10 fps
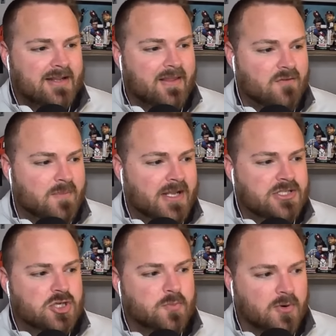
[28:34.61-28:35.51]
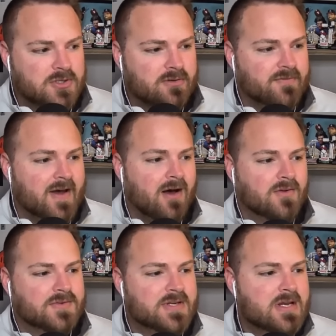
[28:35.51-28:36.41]
11 minutes, 2 personal
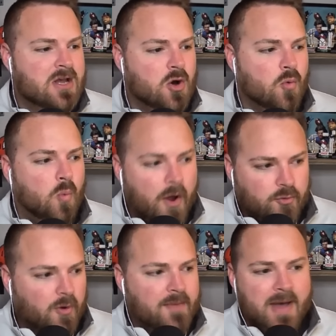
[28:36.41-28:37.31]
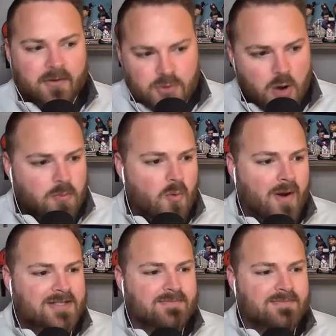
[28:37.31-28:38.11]
fouls, 1 rebound, no points.